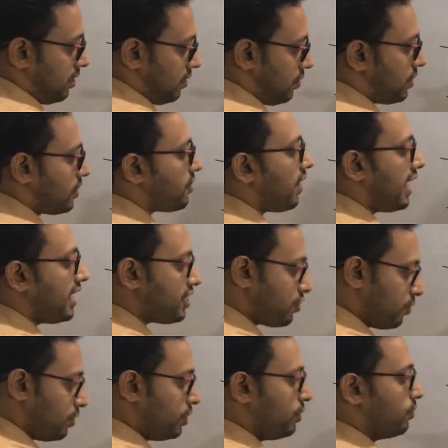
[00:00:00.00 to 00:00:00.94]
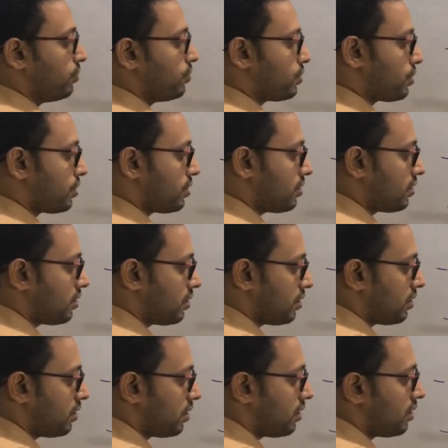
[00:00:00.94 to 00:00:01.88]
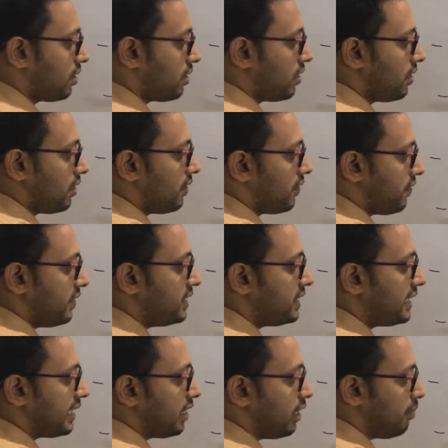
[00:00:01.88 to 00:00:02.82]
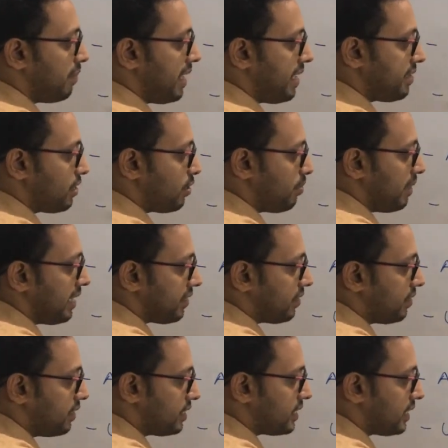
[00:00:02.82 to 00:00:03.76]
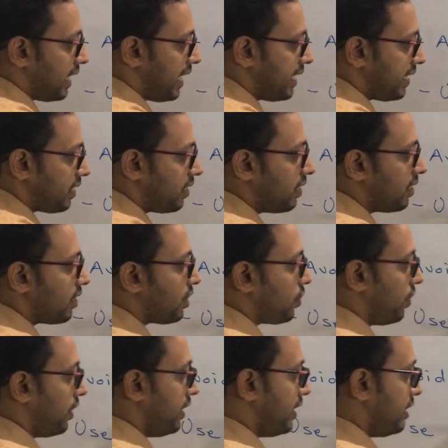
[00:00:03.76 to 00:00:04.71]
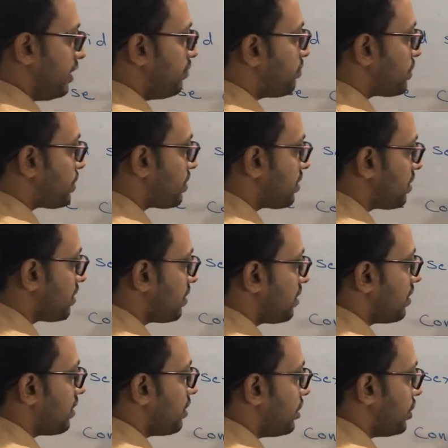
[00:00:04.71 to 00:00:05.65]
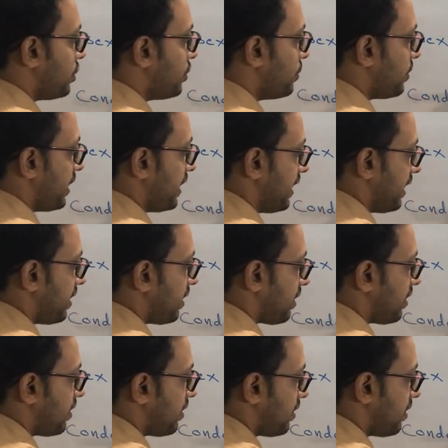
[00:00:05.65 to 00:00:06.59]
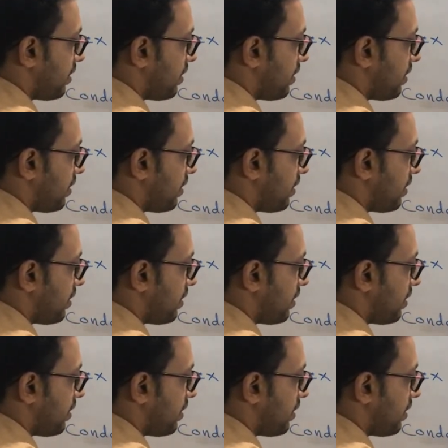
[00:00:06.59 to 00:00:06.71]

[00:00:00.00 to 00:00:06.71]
or try to use physical barrier methods like condoms during